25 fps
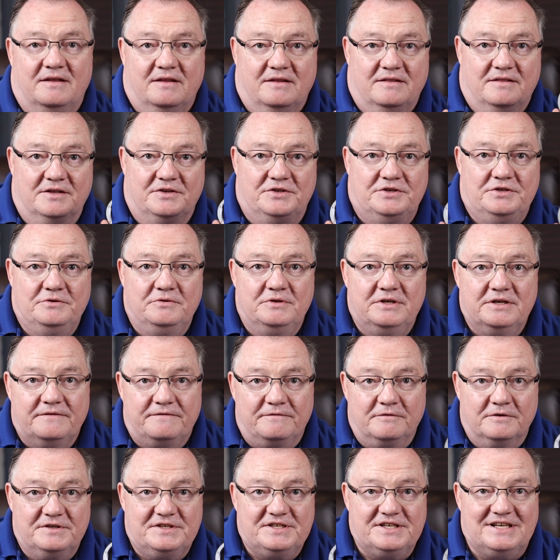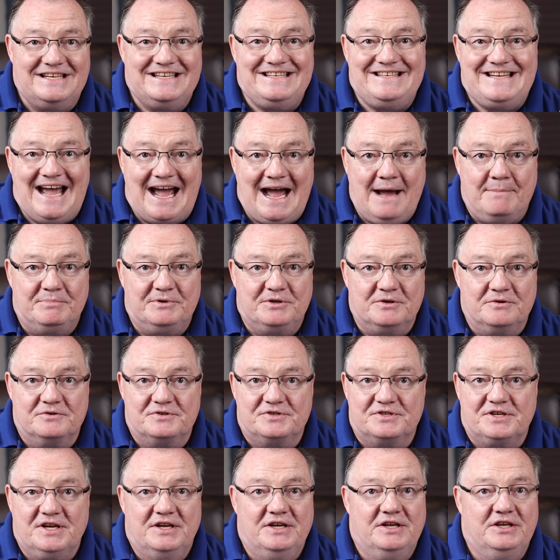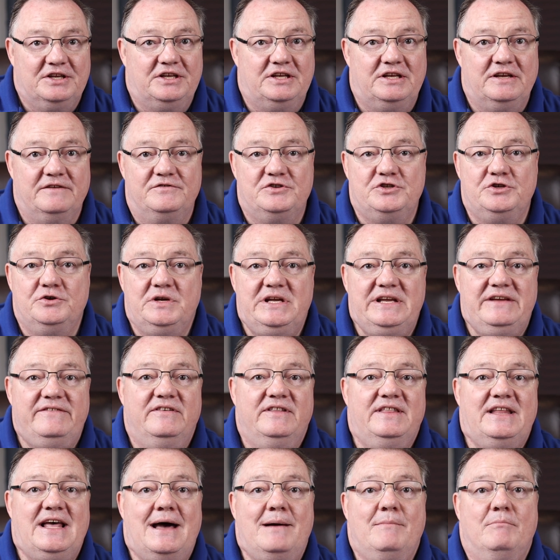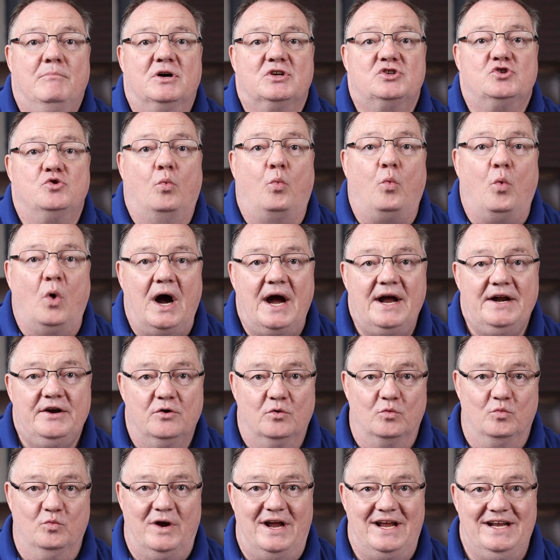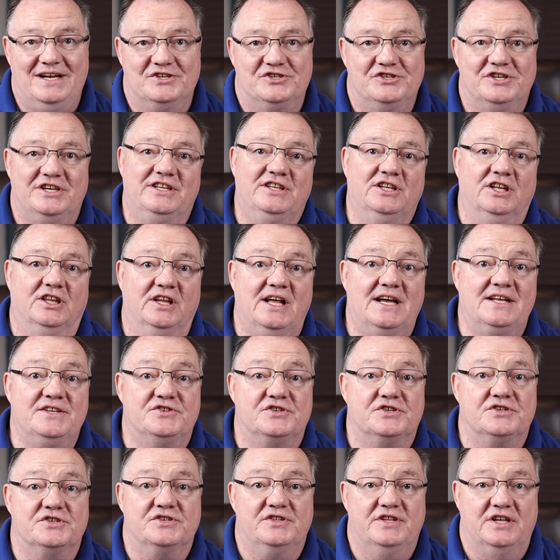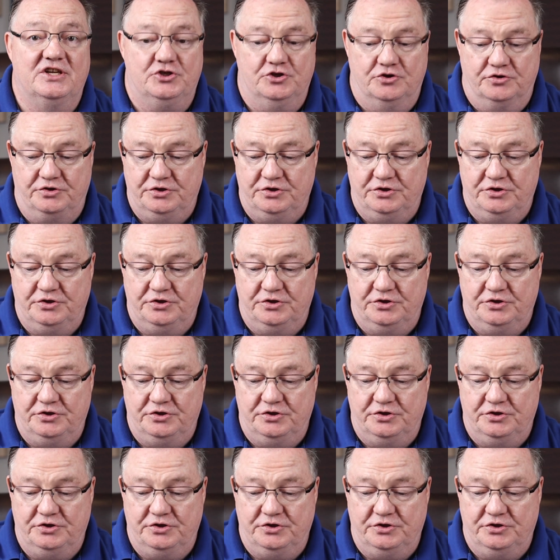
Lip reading: the two different adapters gives you even that much wider range in the lenses that you're